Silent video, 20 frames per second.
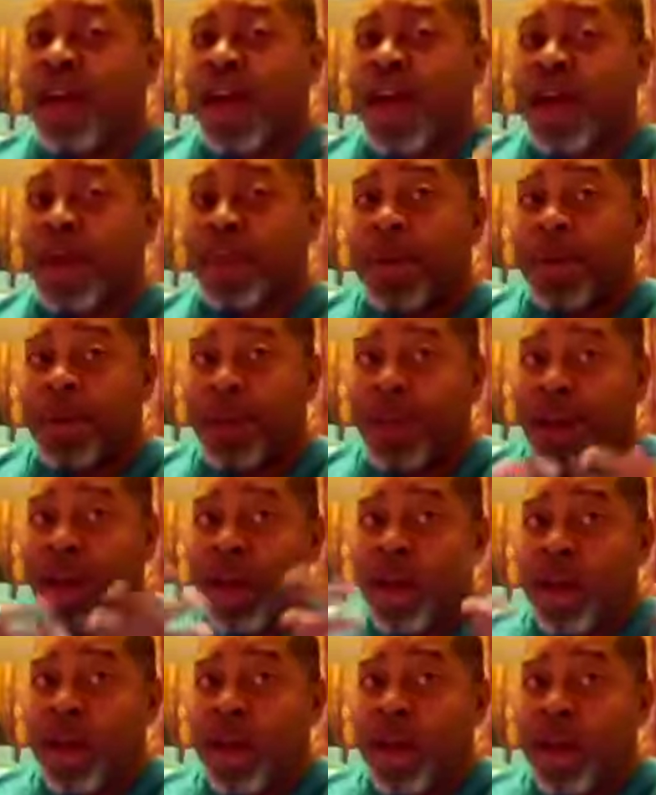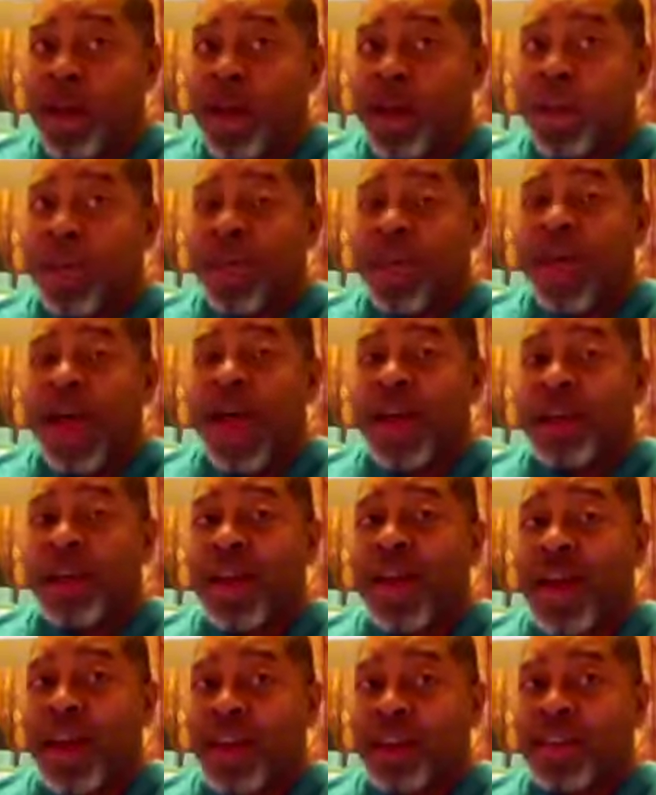happen. That
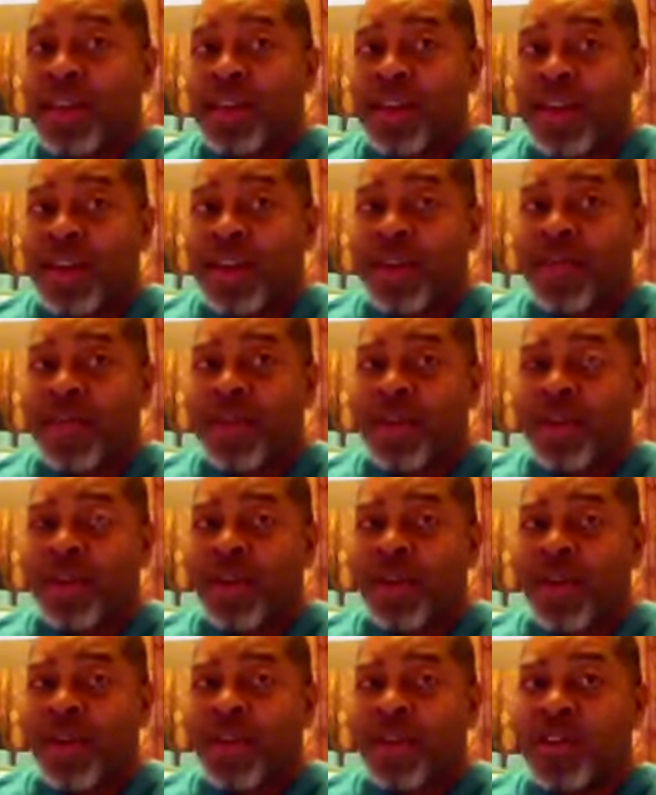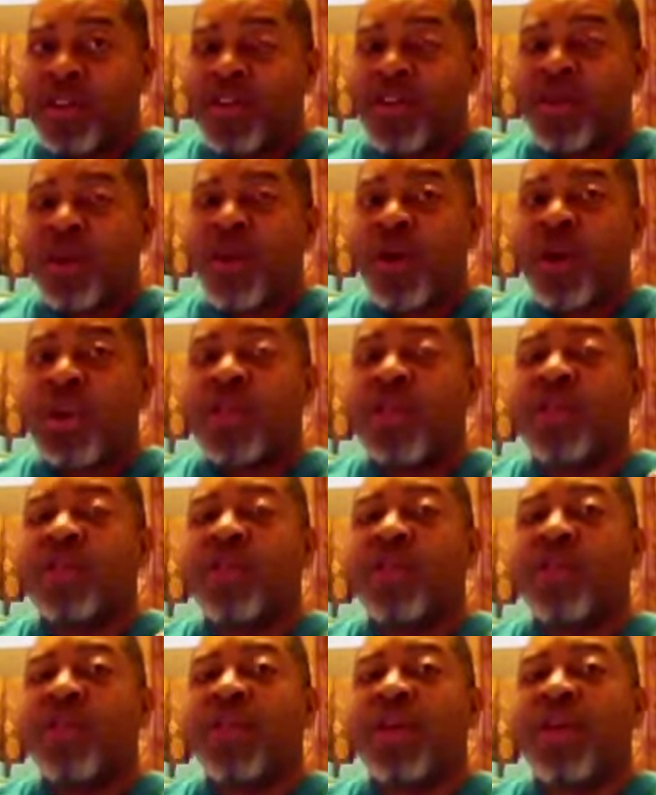kind of stuff is going to short
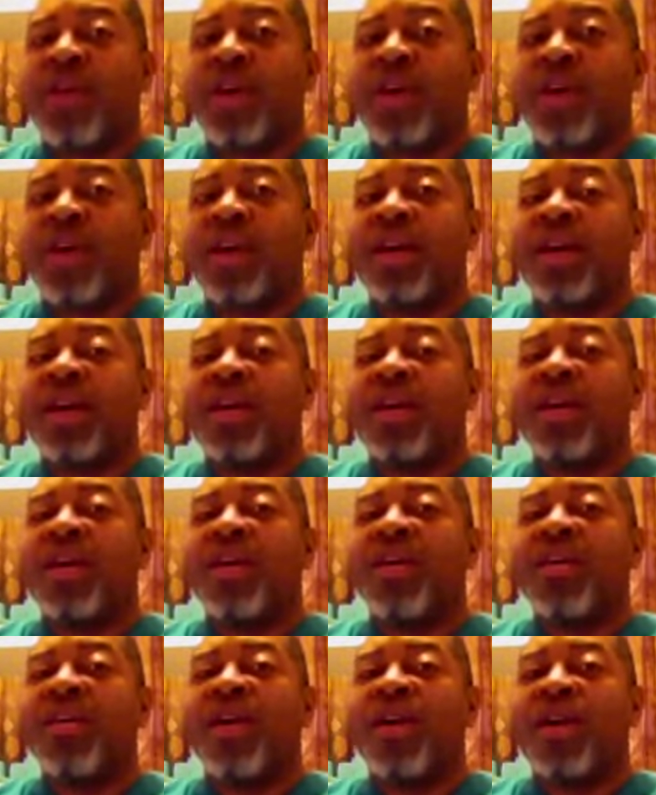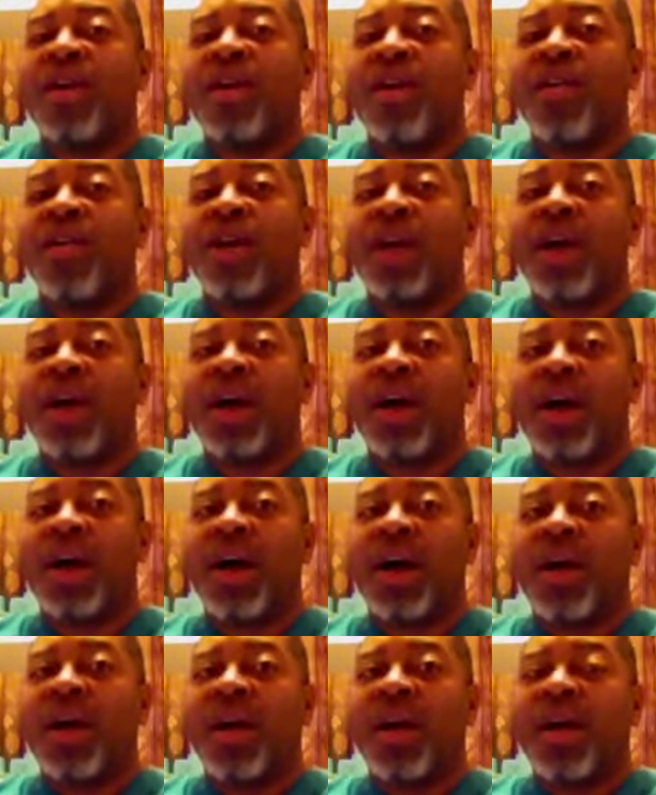circuit your hearing
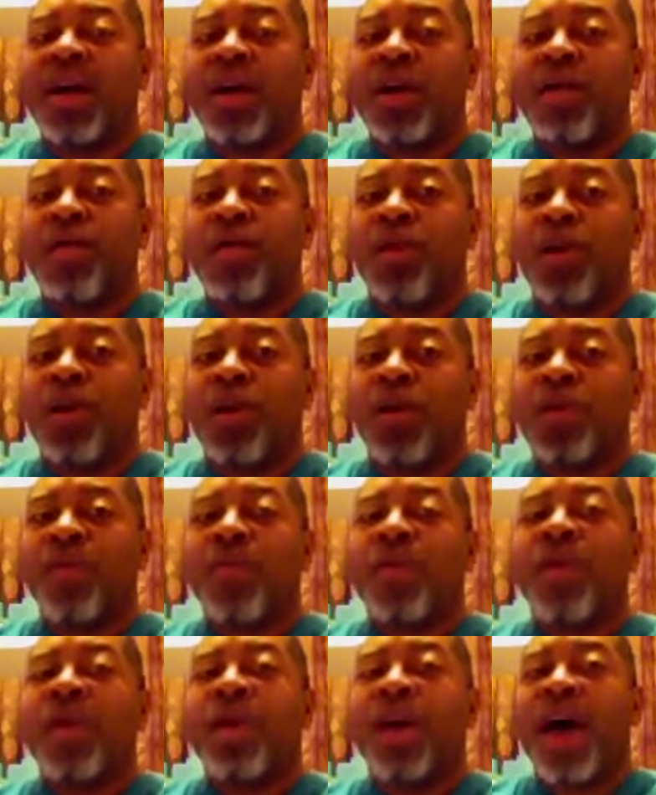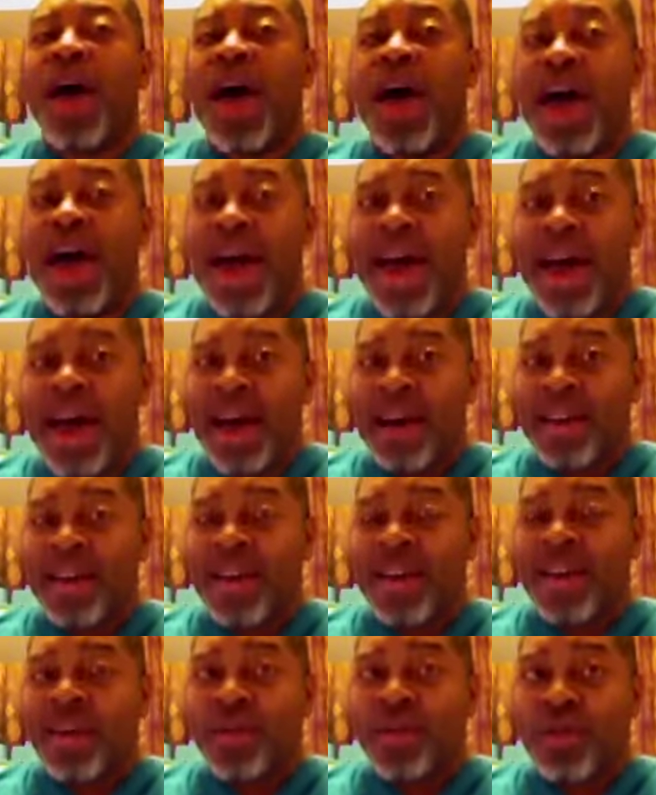God. So, add,
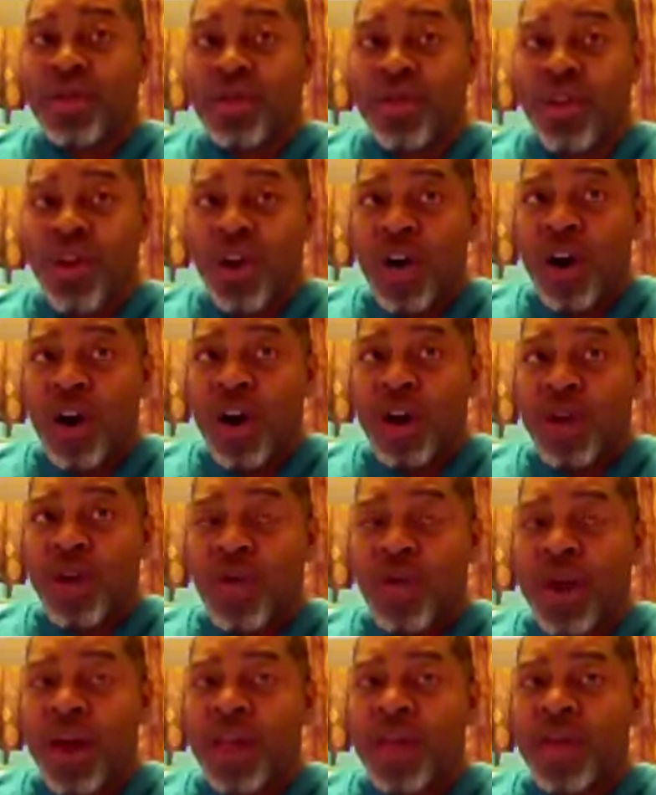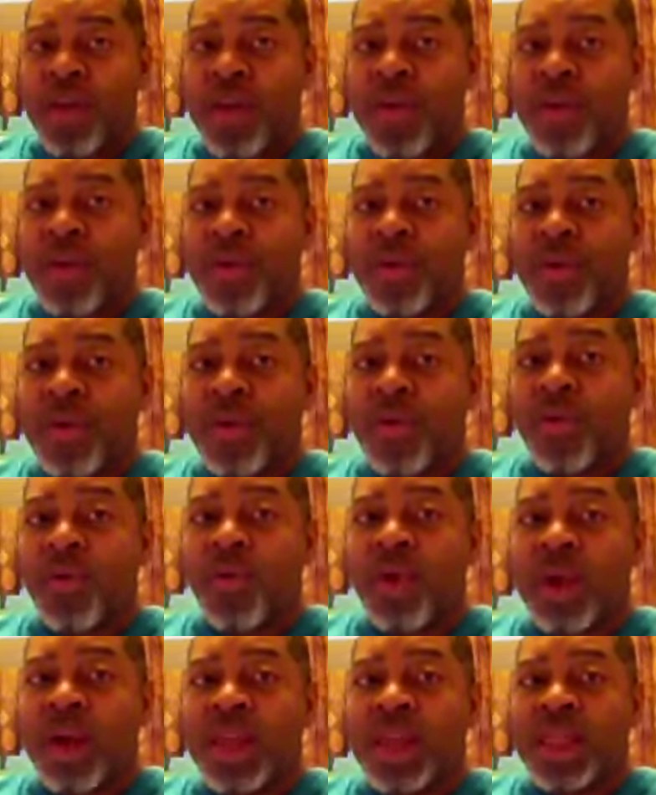you know, start rather
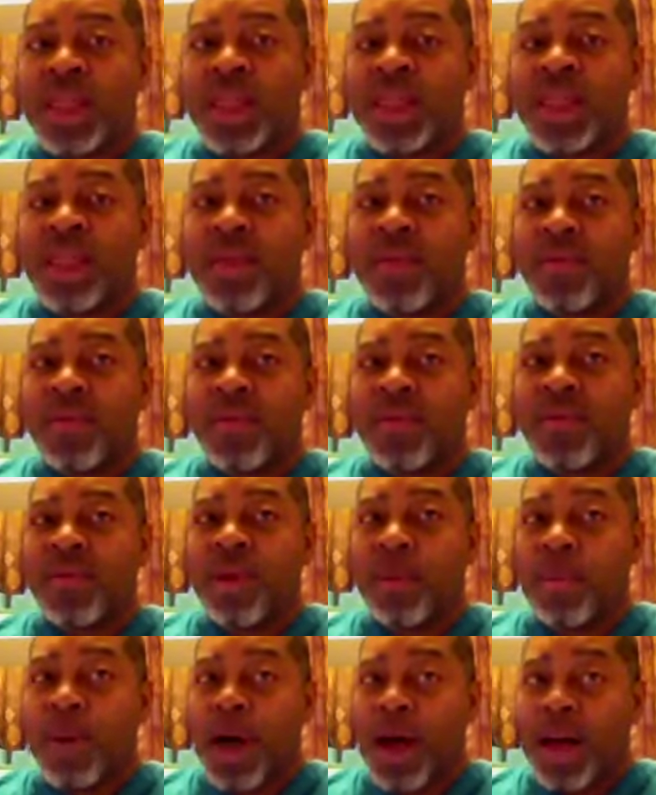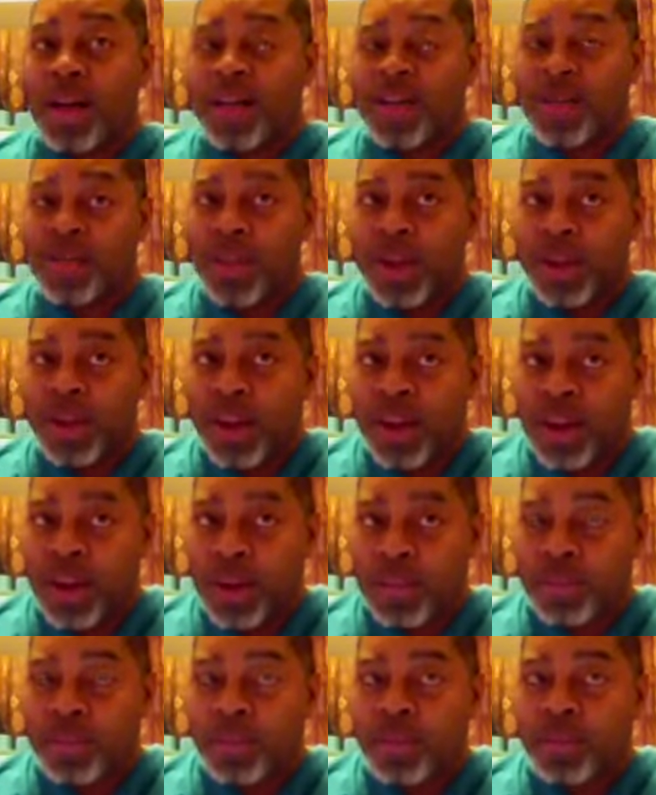with the possibility